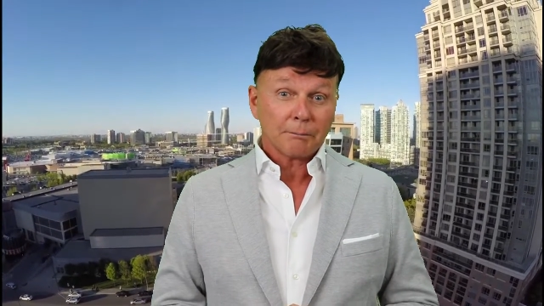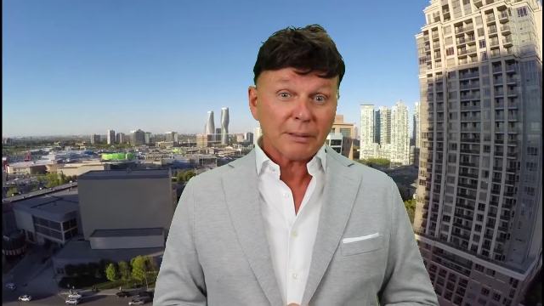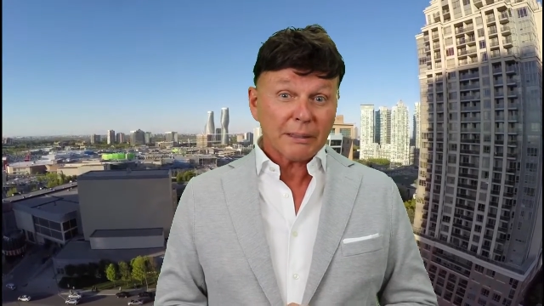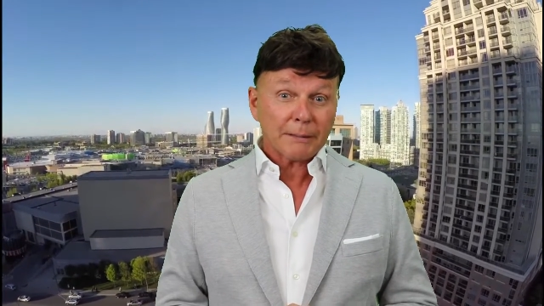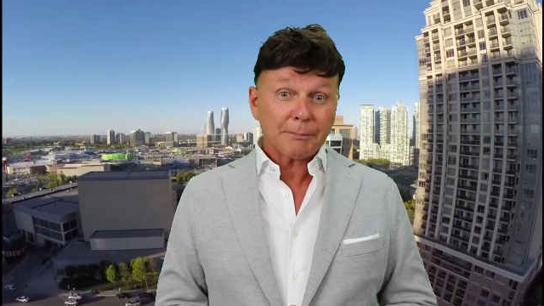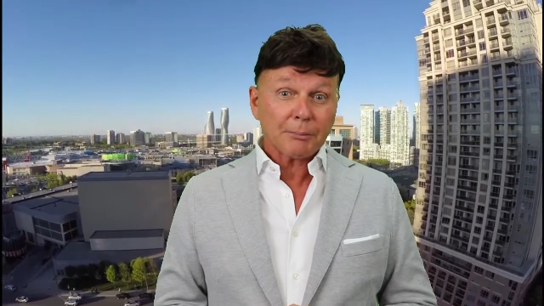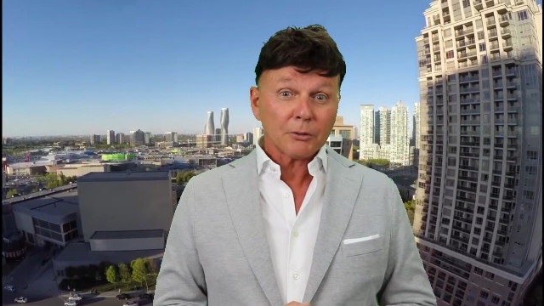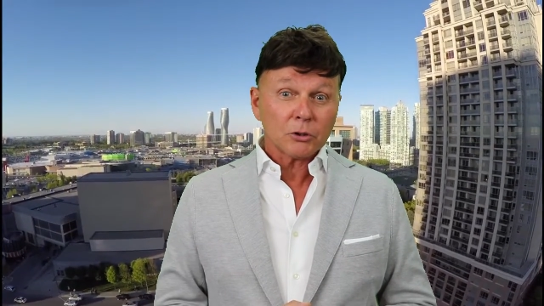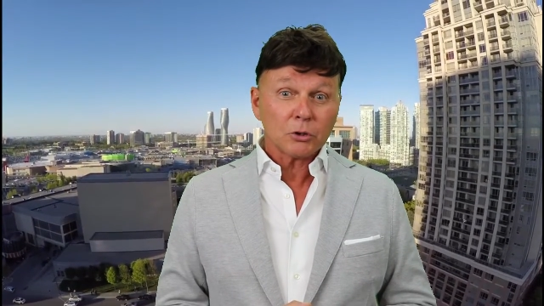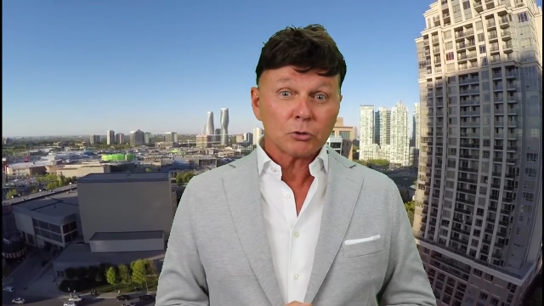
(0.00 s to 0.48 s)

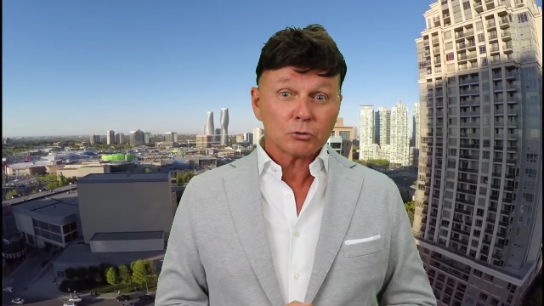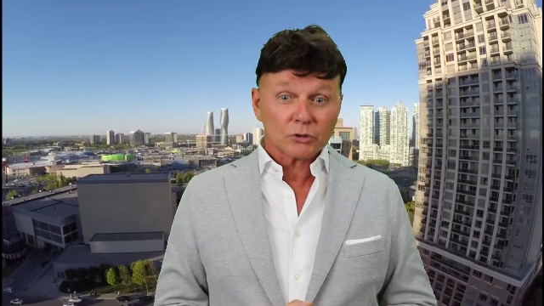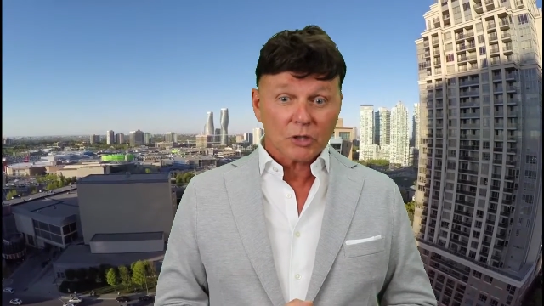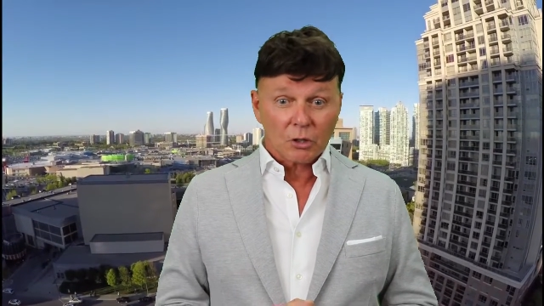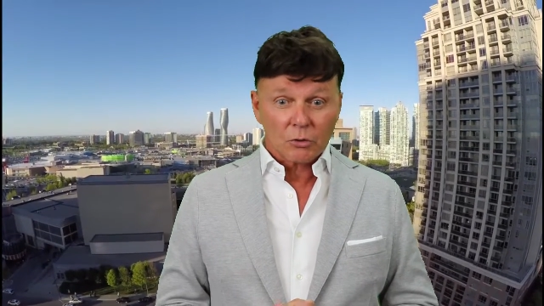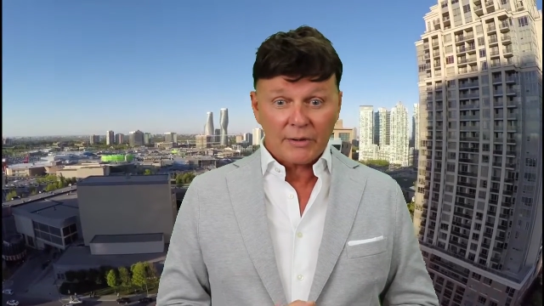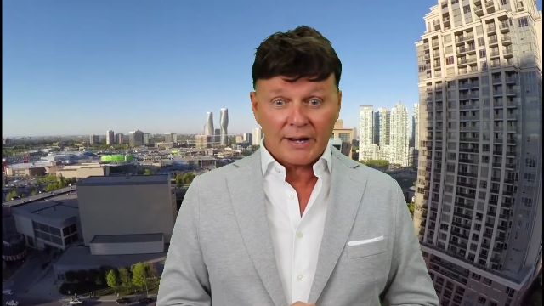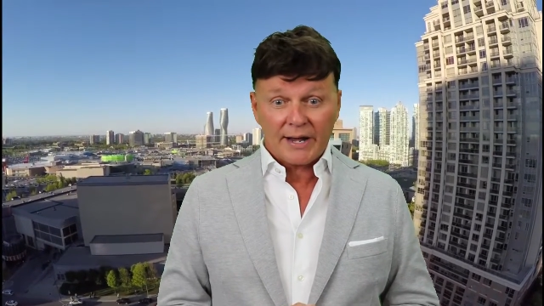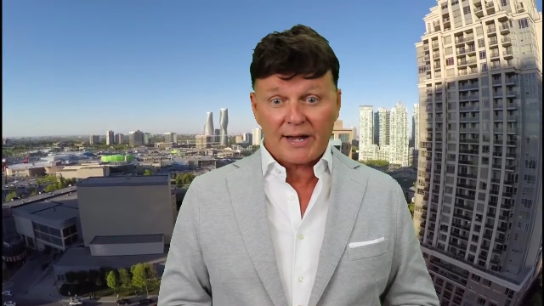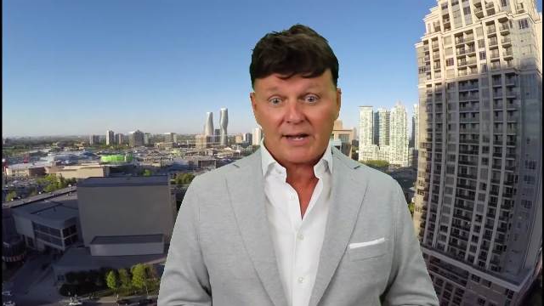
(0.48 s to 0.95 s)
People who
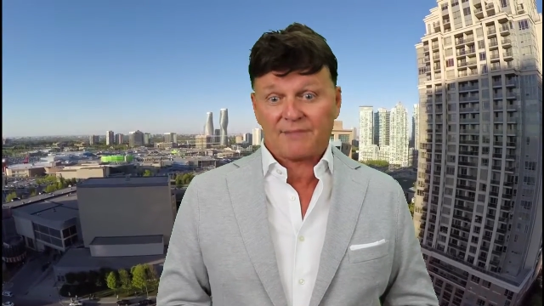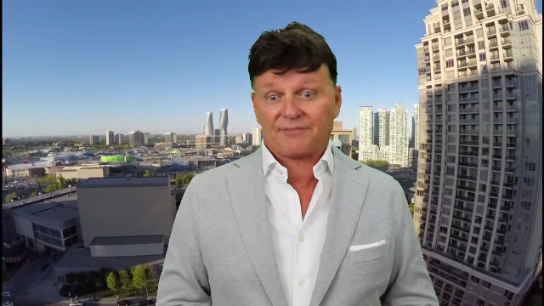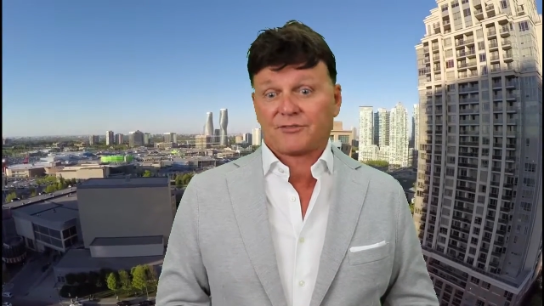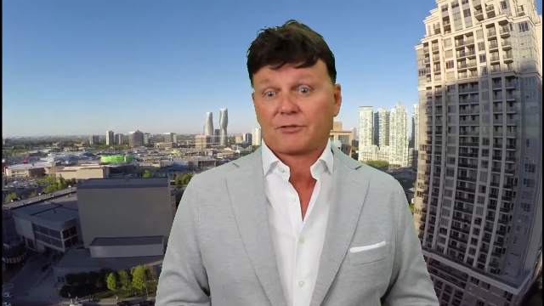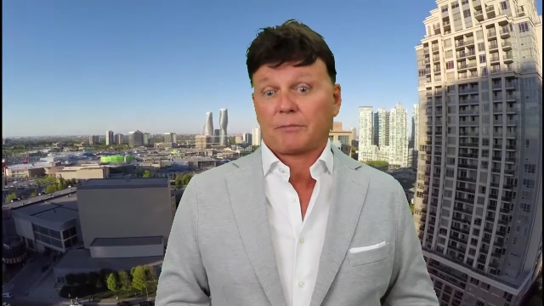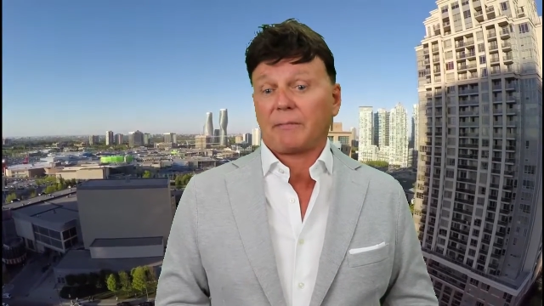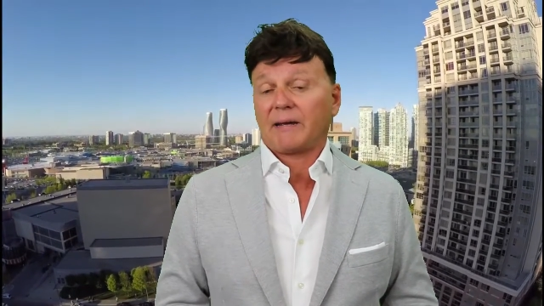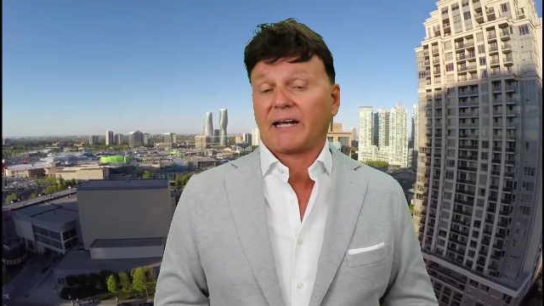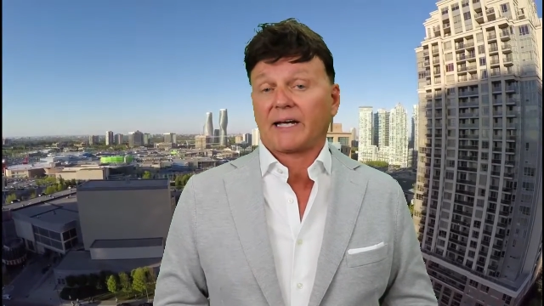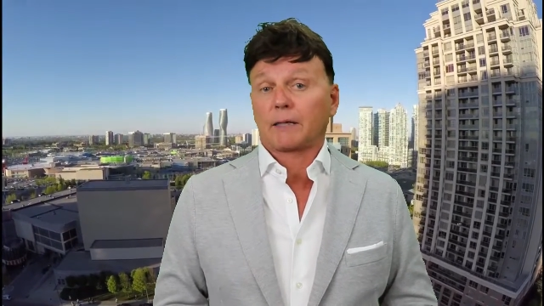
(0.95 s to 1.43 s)
don't
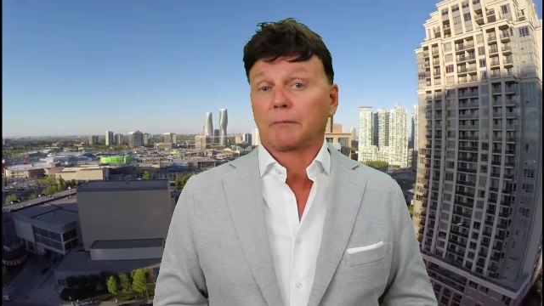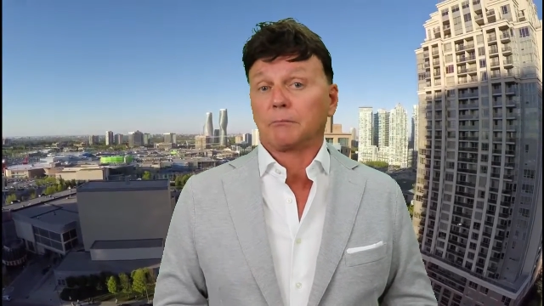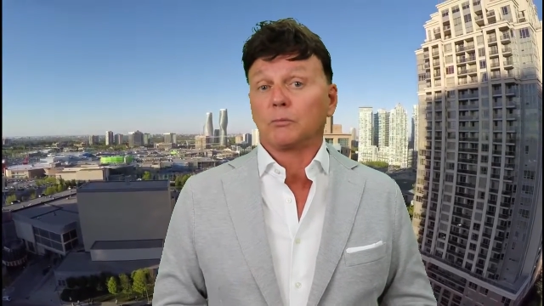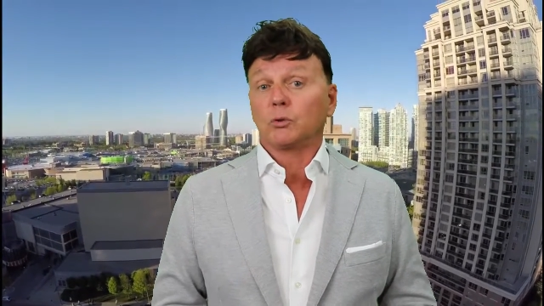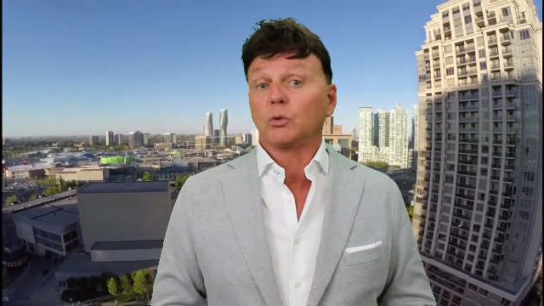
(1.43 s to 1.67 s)
have to make a